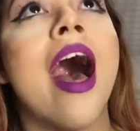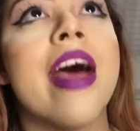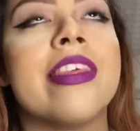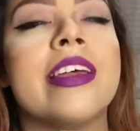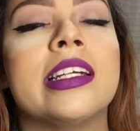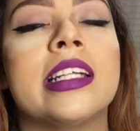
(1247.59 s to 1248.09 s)
I
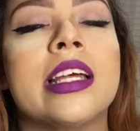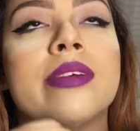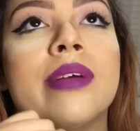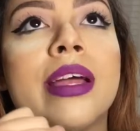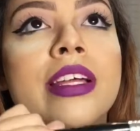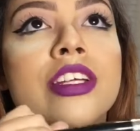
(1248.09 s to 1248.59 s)
think they
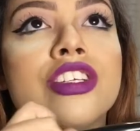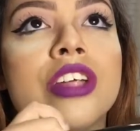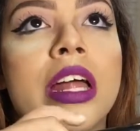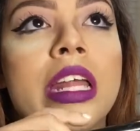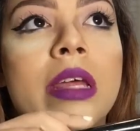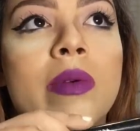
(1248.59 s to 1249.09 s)
range
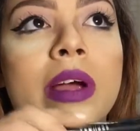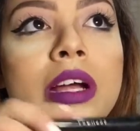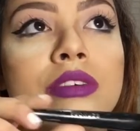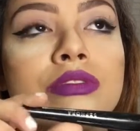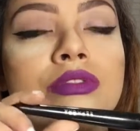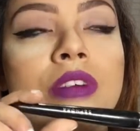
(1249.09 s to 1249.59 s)

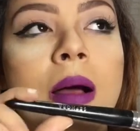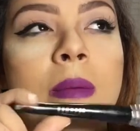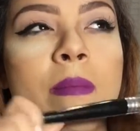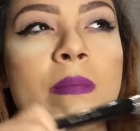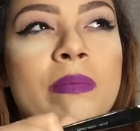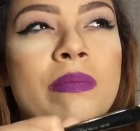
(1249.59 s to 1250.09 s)
anywhere
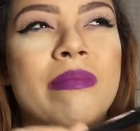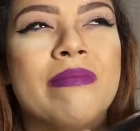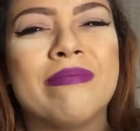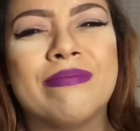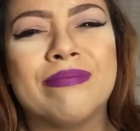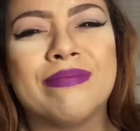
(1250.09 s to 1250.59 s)
from
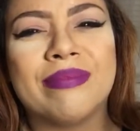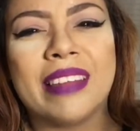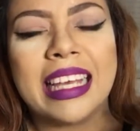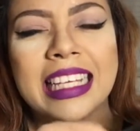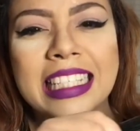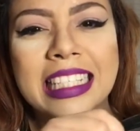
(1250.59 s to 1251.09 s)

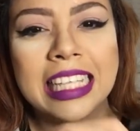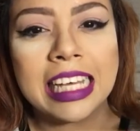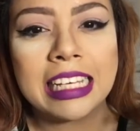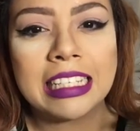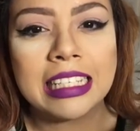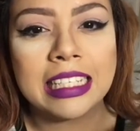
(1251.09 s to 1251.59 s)
like
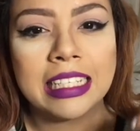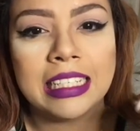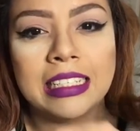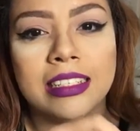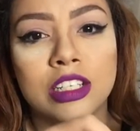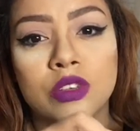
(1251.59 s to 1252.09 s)
$6
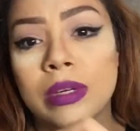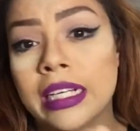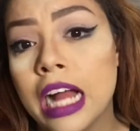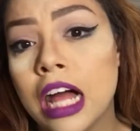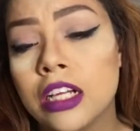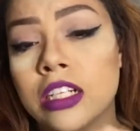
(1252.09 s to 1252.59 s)
to
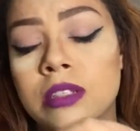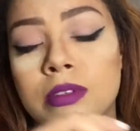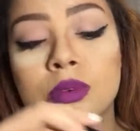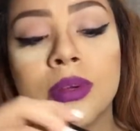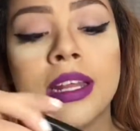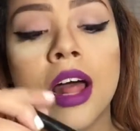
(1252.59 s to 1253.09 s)
$20. The
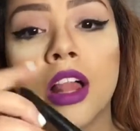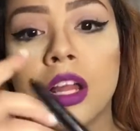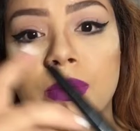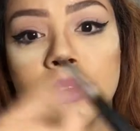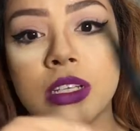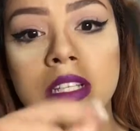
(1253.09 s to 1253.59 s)

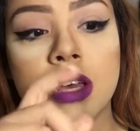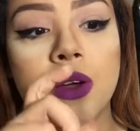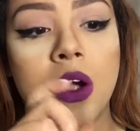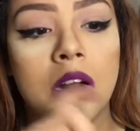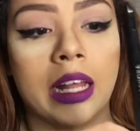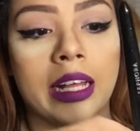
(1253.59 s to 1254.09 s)
$20 ones though
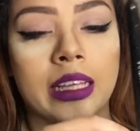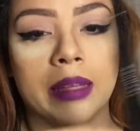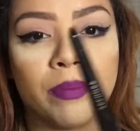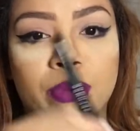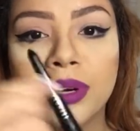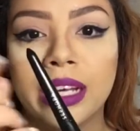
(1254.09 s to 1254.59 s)
are like the
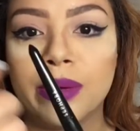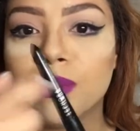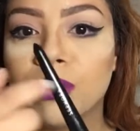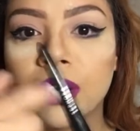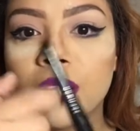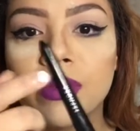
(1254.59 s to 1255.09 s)
pretty
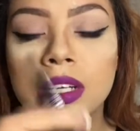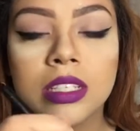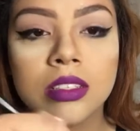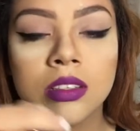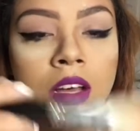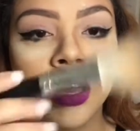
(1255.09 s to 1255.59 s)
looking
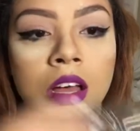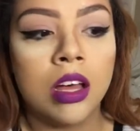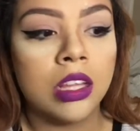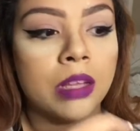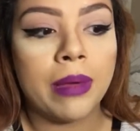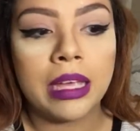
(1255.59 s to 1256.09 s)
ones.
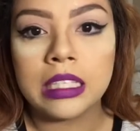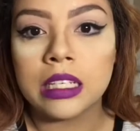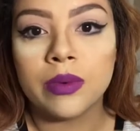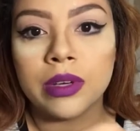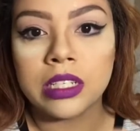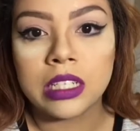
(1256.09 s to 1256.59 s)
The
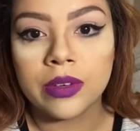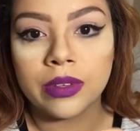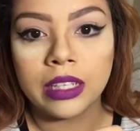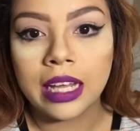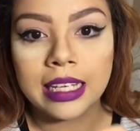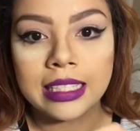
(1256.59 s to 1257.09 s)
basic ones though
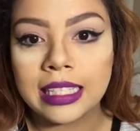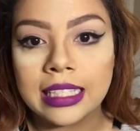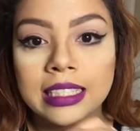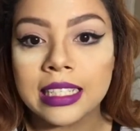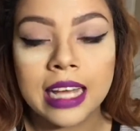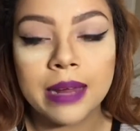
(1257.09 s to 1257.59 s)
are like
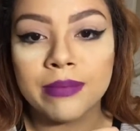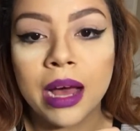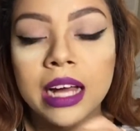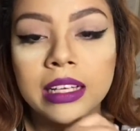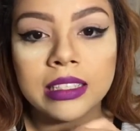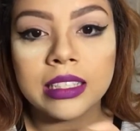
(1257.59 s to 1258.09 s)
$6 to
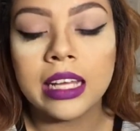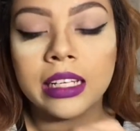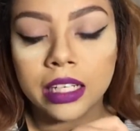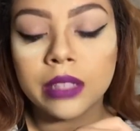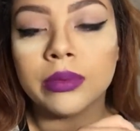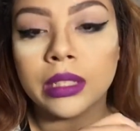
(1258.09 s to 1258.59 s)
$10,
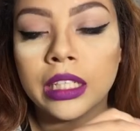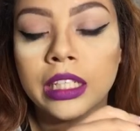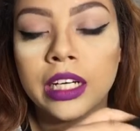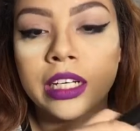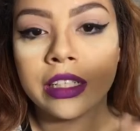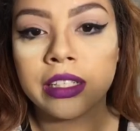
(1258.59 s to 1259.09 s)
and they're really
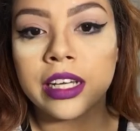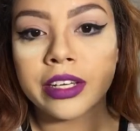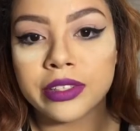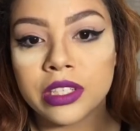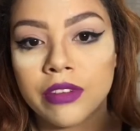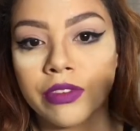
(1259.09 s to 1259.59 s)
good, and you can get
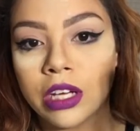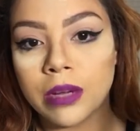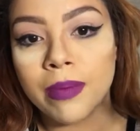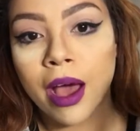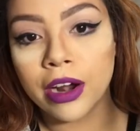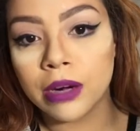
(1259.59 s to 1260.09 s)
yourself a
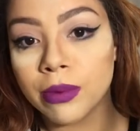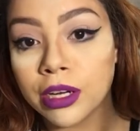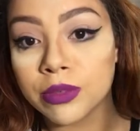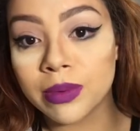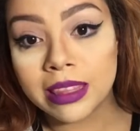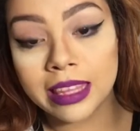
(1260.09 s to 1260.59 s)
good powder
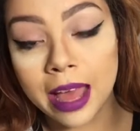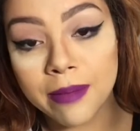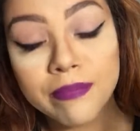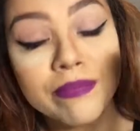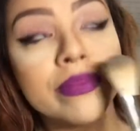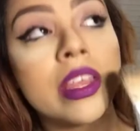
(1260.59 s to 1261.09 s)
brush with
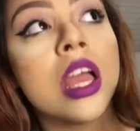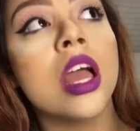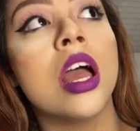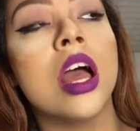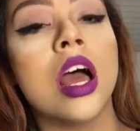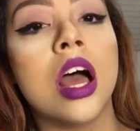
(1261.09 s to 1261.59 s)
them
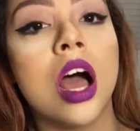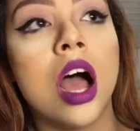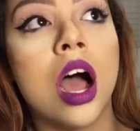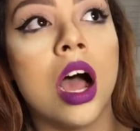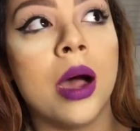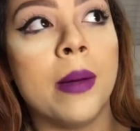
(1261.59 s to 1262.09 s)

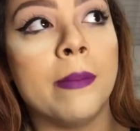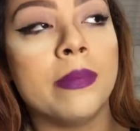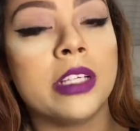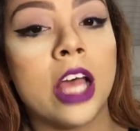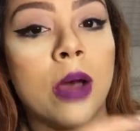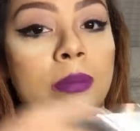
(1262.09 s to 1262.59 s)

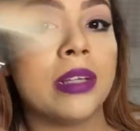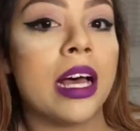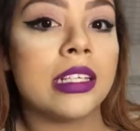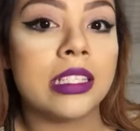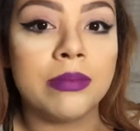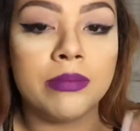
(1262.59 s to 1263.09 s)
to help
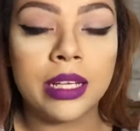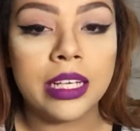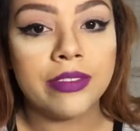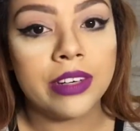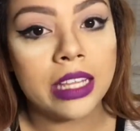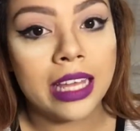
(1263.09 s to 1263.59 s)
dust and blend
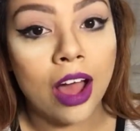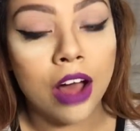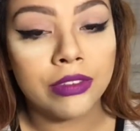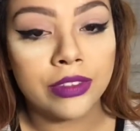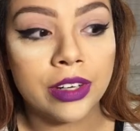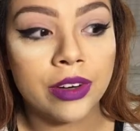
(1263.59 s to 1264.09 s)
everything
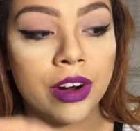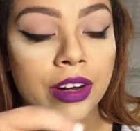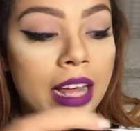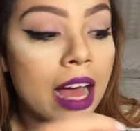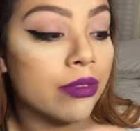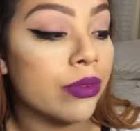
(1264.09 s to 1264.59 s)
off don't
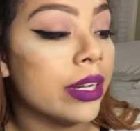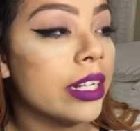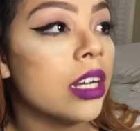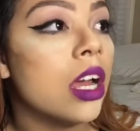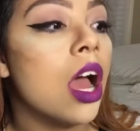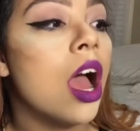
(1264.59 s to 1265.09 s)
already have
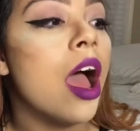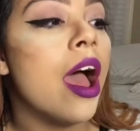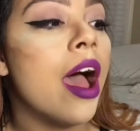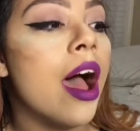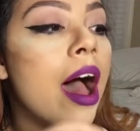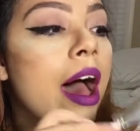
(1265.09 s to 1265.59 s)
one.
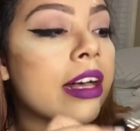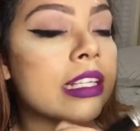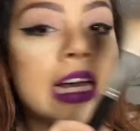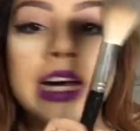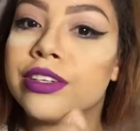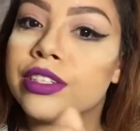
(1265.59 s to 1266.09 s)

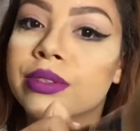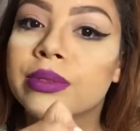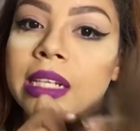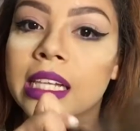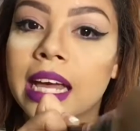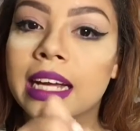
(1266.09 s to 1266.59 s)
I also
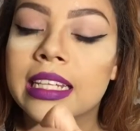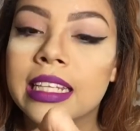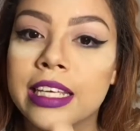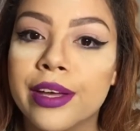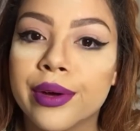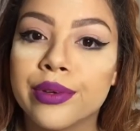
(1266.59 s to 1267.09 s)
really like the
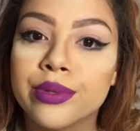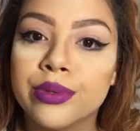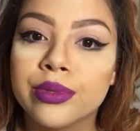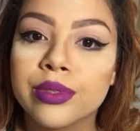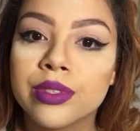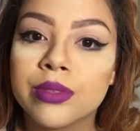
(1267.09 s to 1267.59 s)
Eco
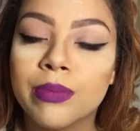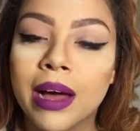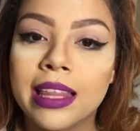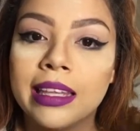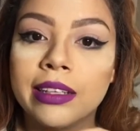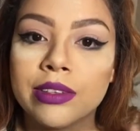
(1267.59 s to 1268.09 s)
Tools, but
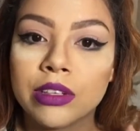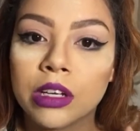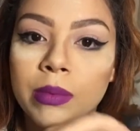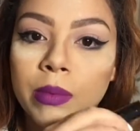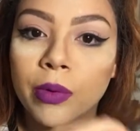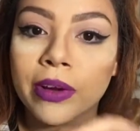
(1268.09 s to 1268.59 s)
I think those are a
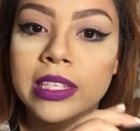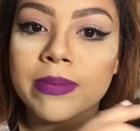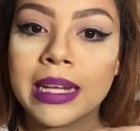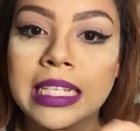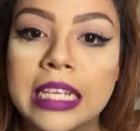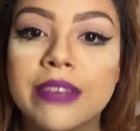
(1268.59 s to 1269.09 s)
little bit more
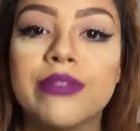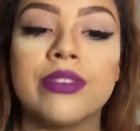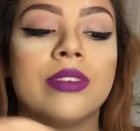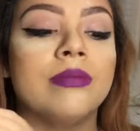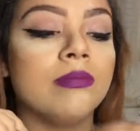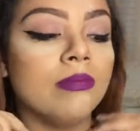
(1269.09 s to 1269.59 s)
expensive.
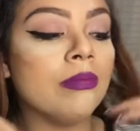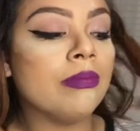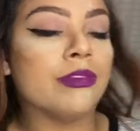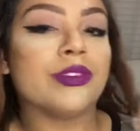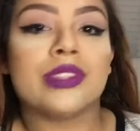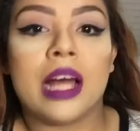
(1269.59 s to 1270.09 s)

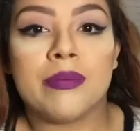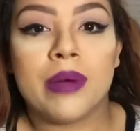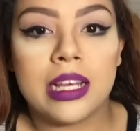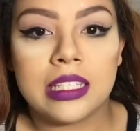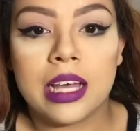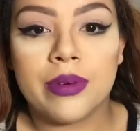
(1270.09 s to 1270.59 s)
For that
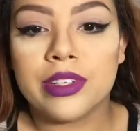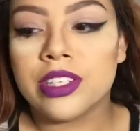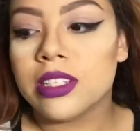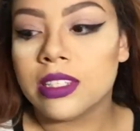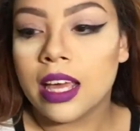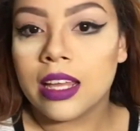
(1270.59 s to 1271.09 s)
price I would
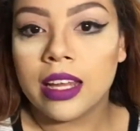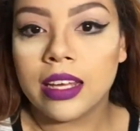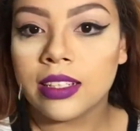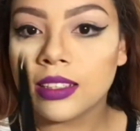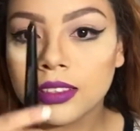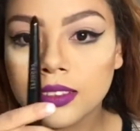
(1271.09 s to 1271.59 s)
just get
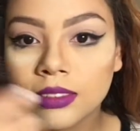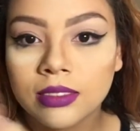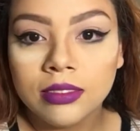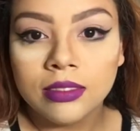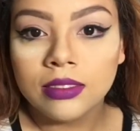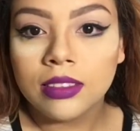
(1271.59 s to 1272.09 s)
like
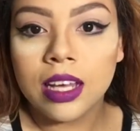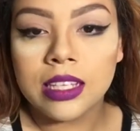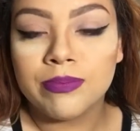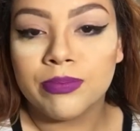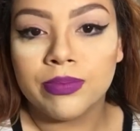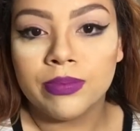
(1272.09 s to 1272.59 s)

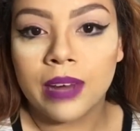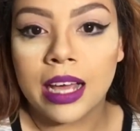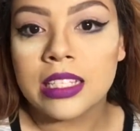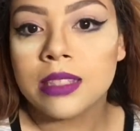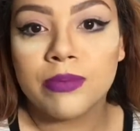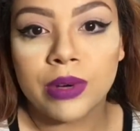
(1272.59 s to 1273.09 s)
a
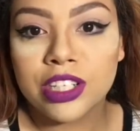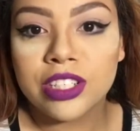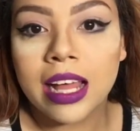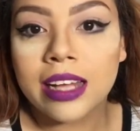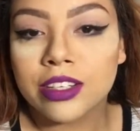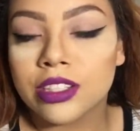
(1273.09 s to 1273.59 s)
nice brush
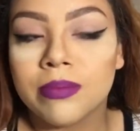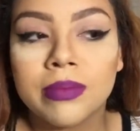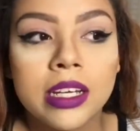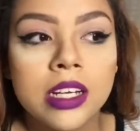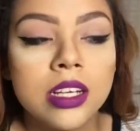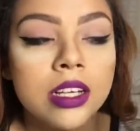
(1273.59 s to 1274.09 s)
set or
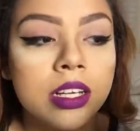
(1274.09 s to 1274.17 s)
something.